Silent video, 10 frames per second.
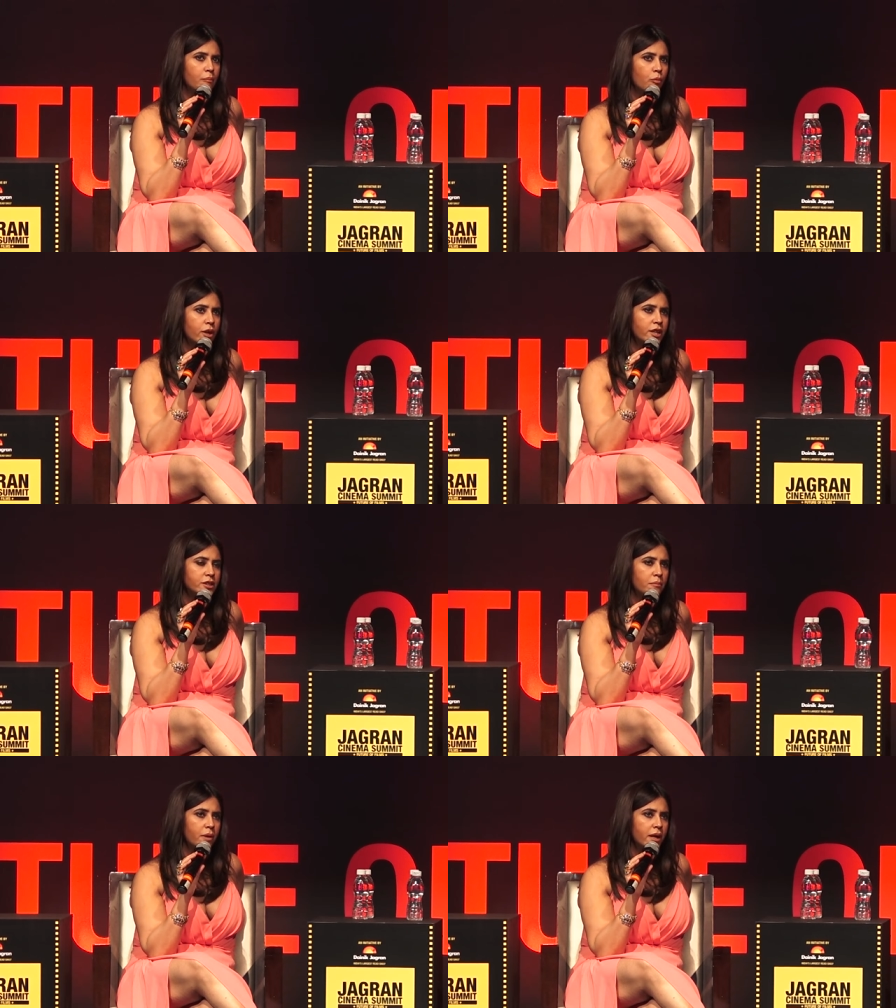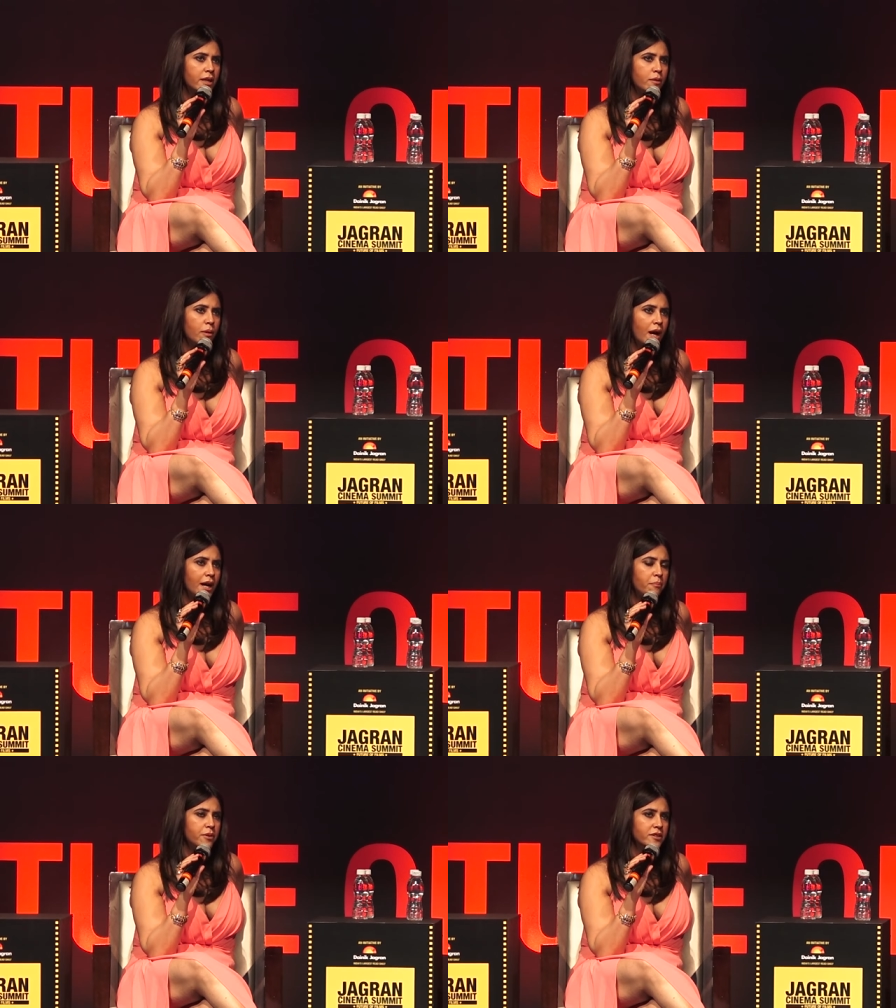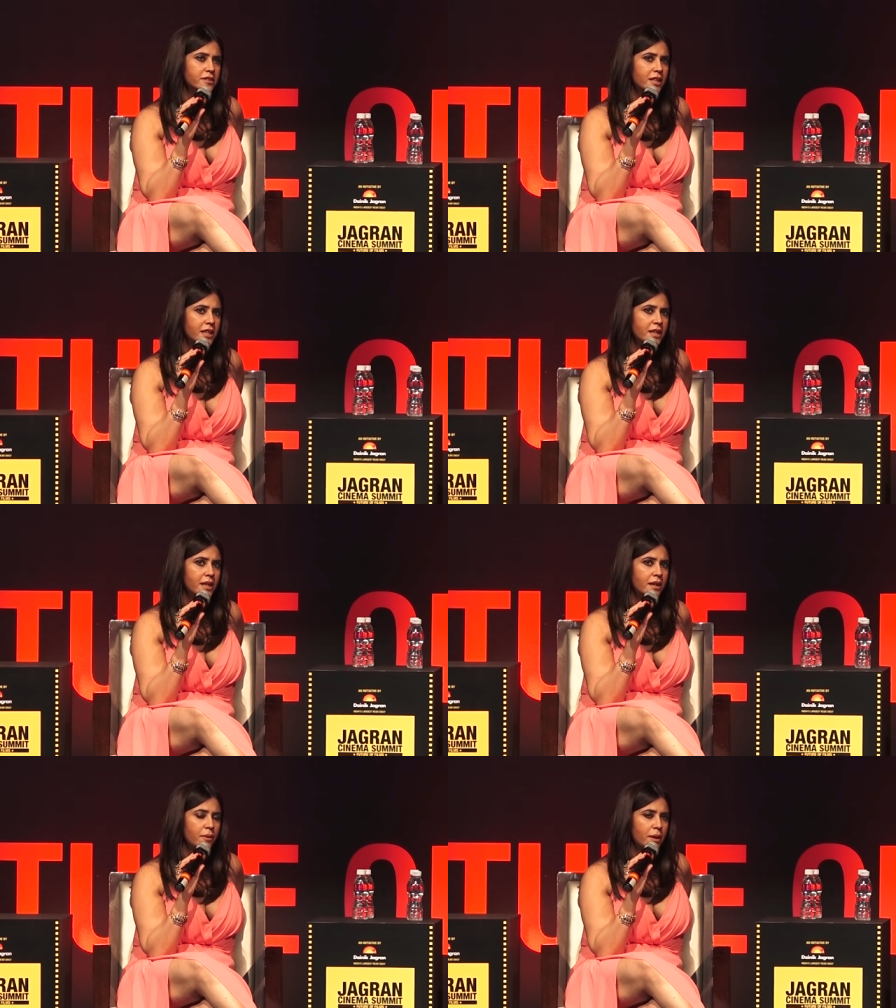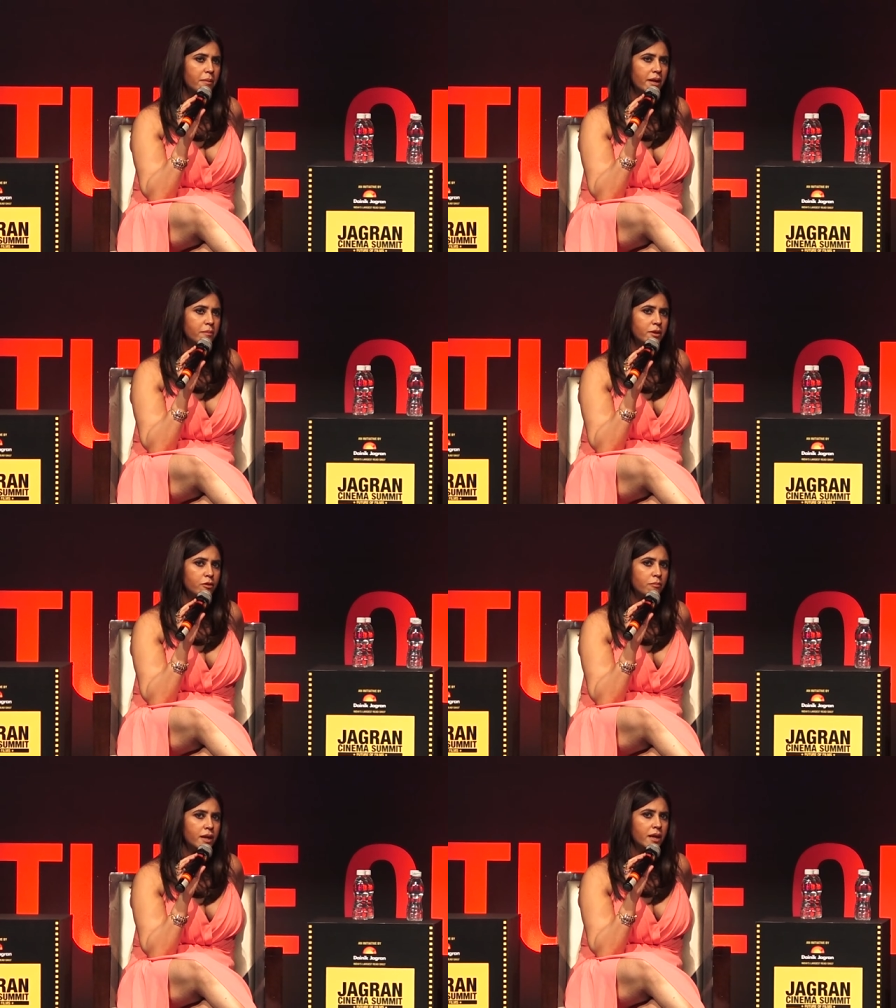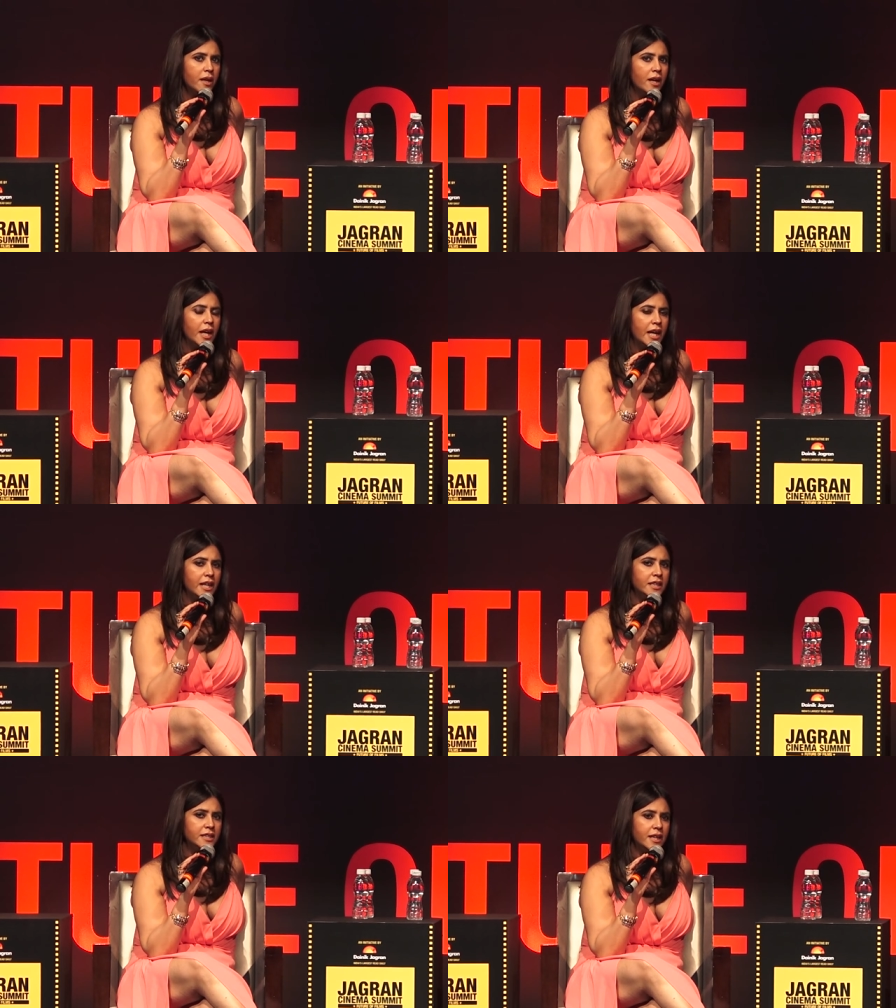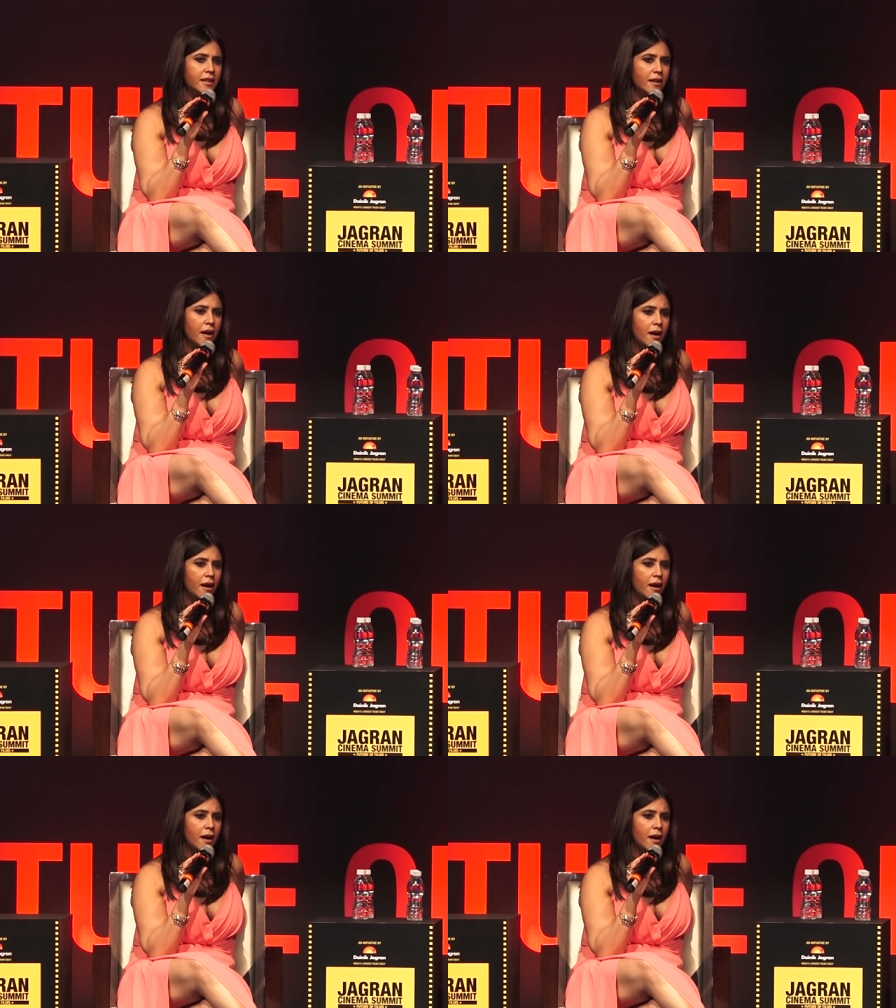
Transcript: Mukesh Ambani, who I personally think, when I met him, he told me, he said,